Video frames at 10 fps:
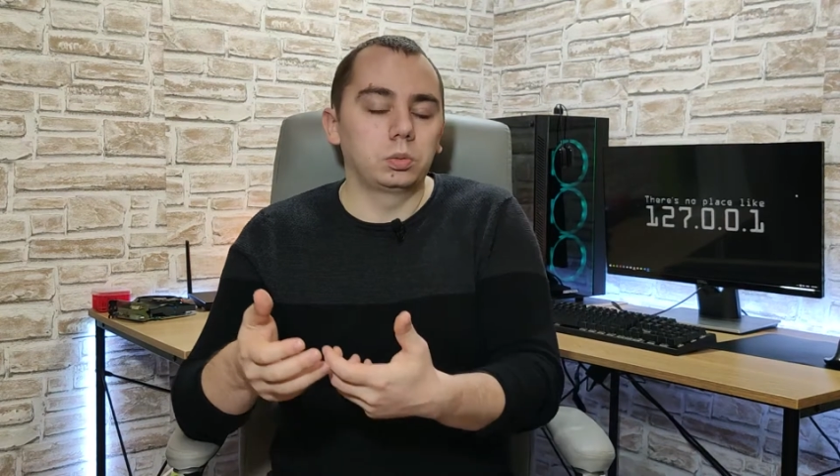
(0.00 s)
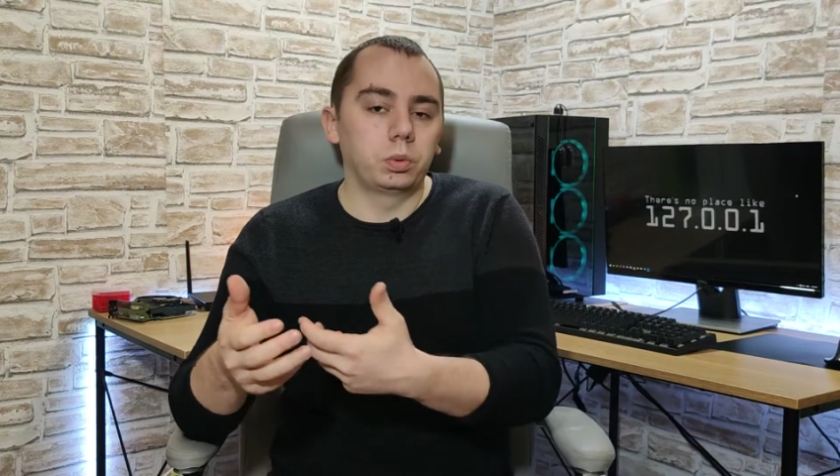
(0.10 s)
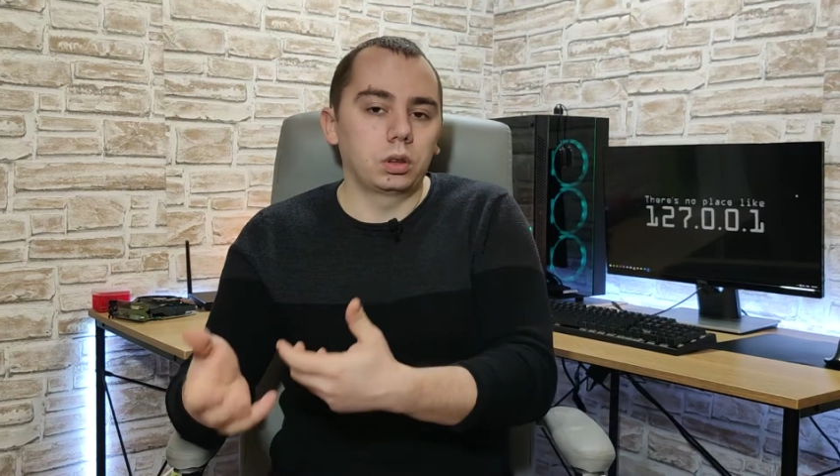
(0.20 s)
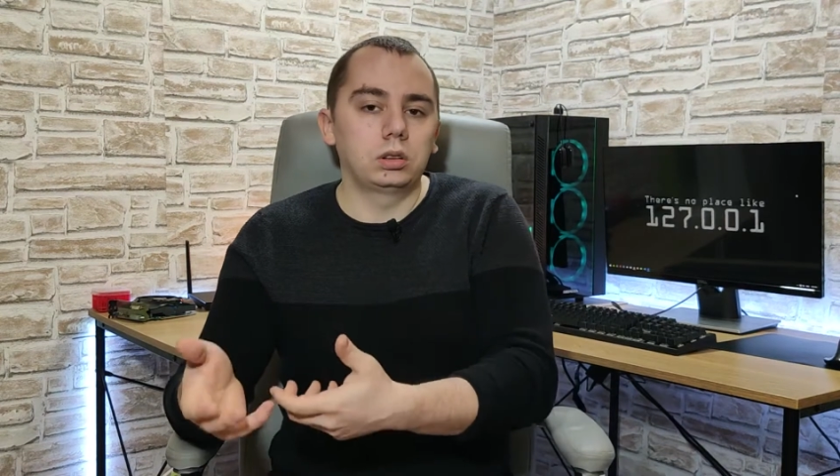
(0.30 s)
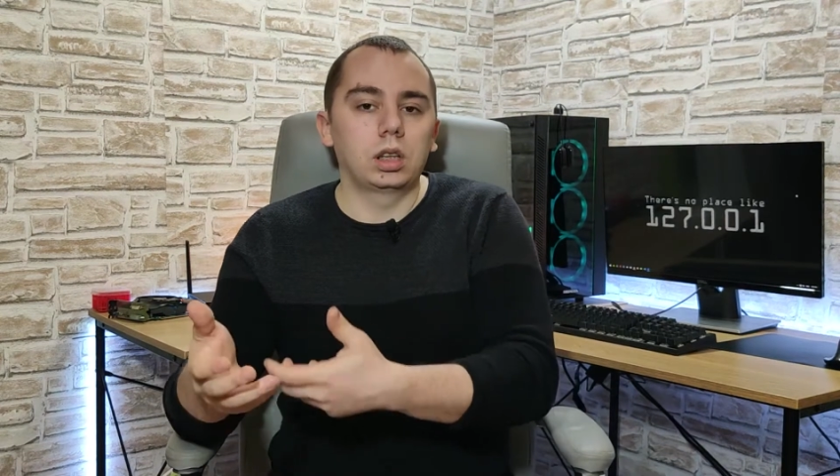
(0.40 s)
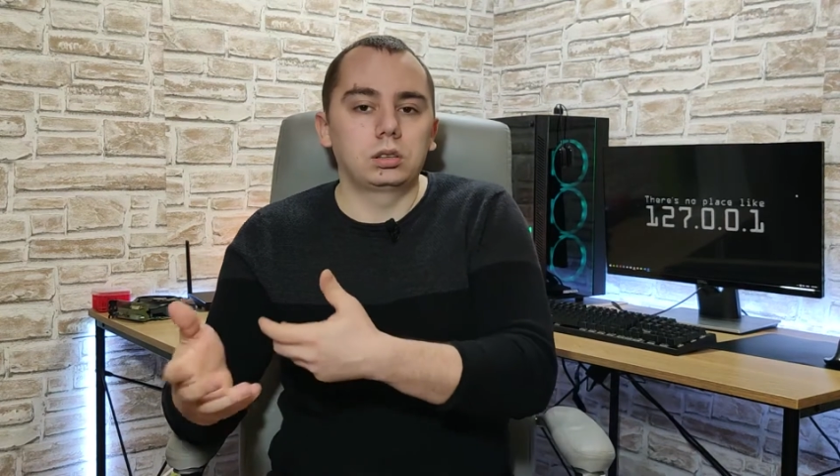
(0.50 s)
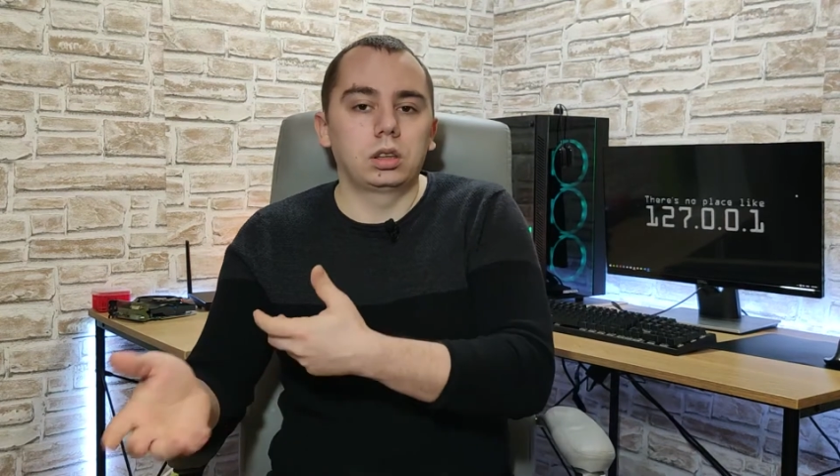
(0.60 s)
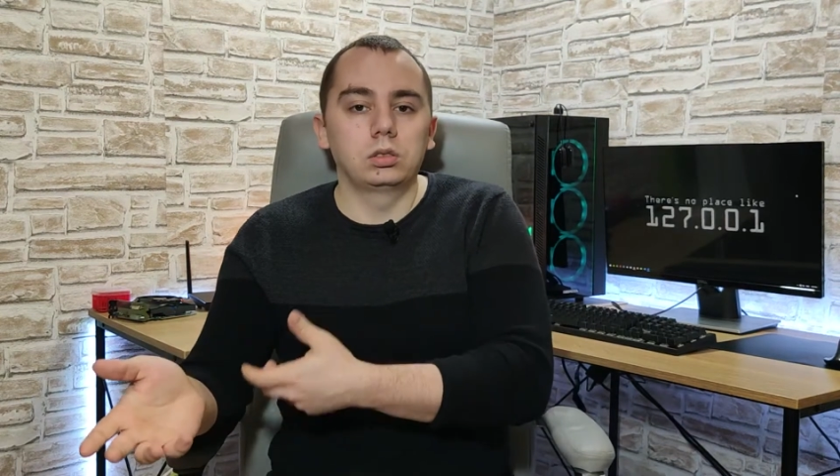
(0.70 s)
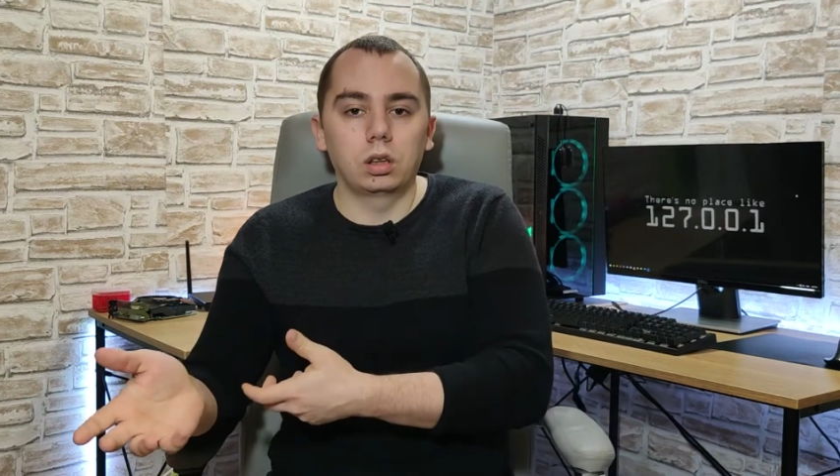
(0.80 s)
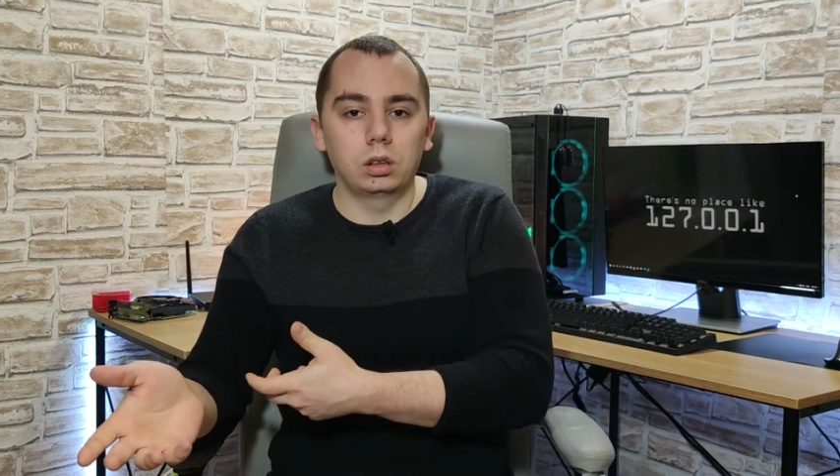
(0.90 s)
supports that
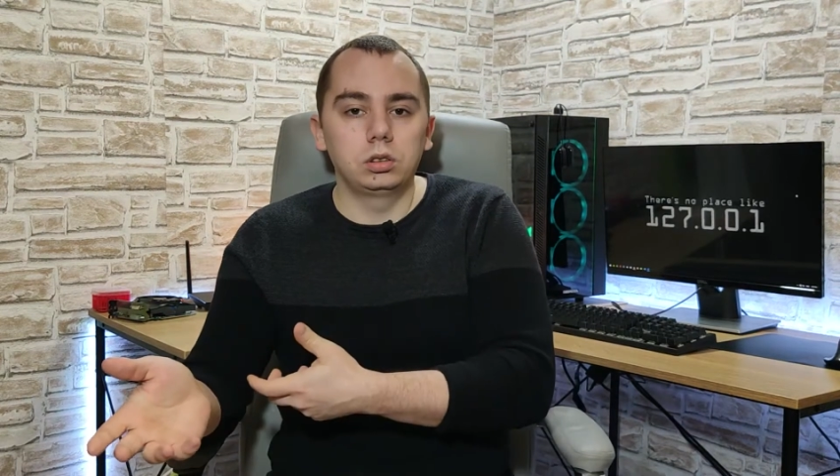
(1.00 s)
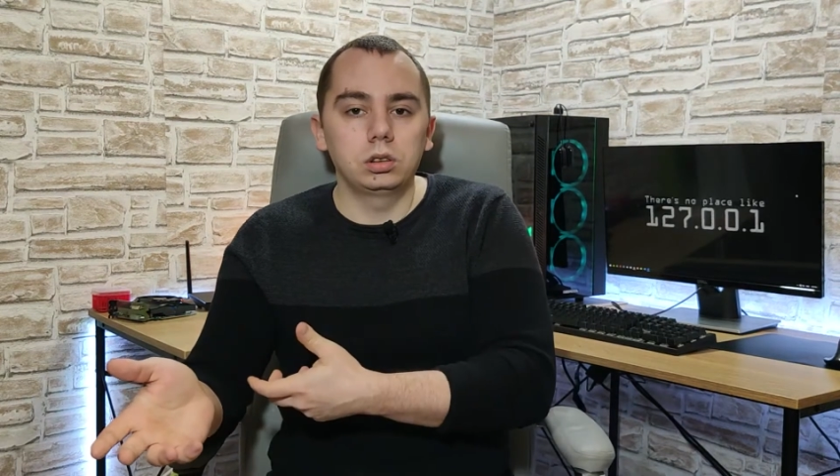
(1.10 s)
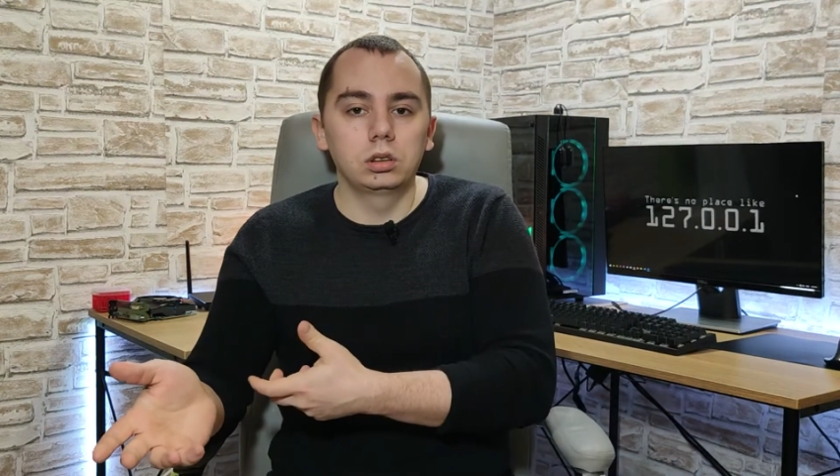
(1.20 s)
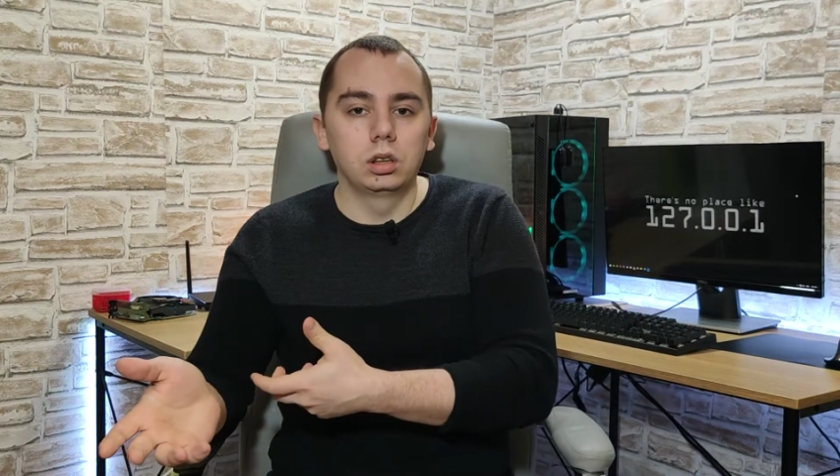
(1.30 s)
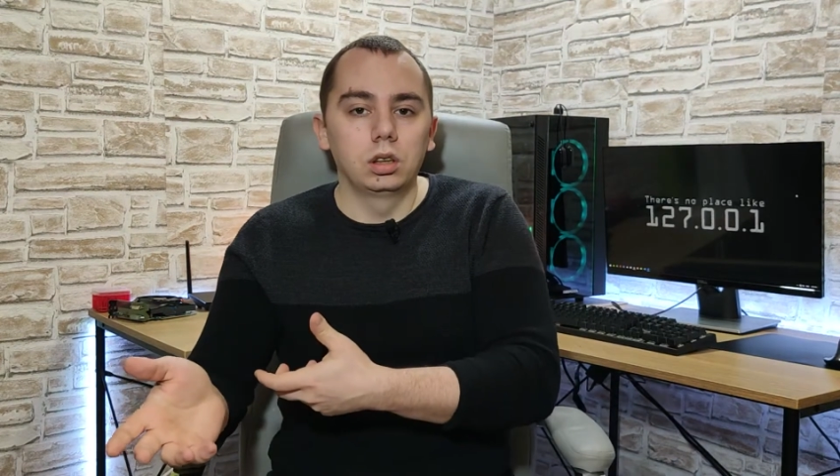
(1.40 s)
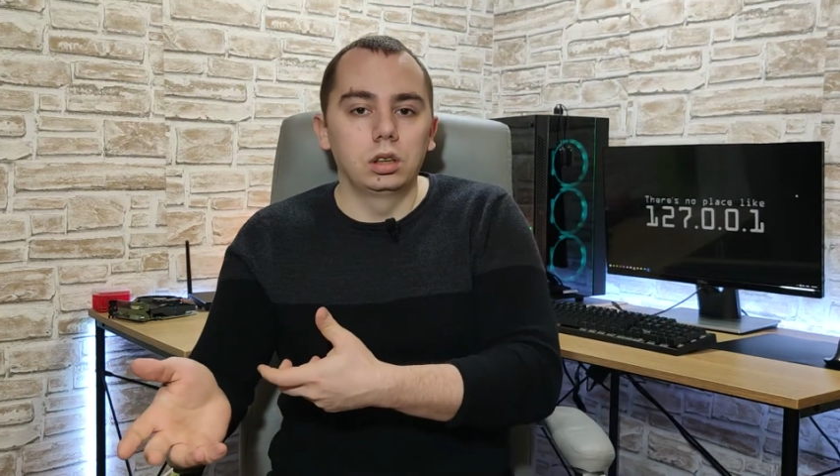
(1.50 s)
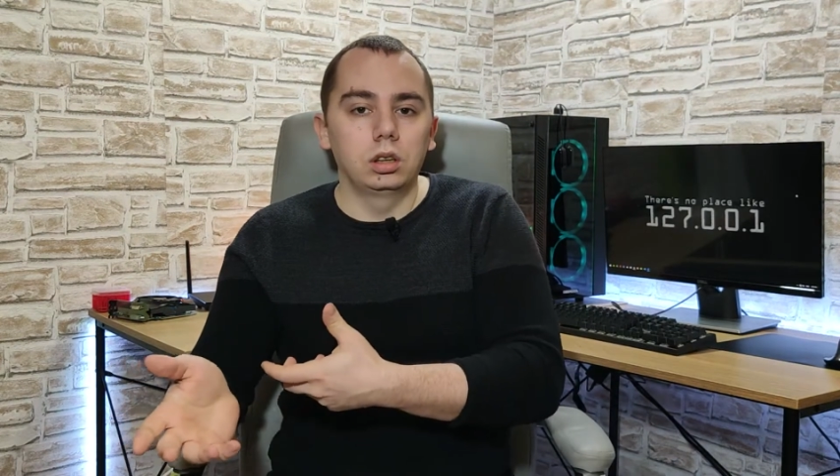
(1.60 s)
technology,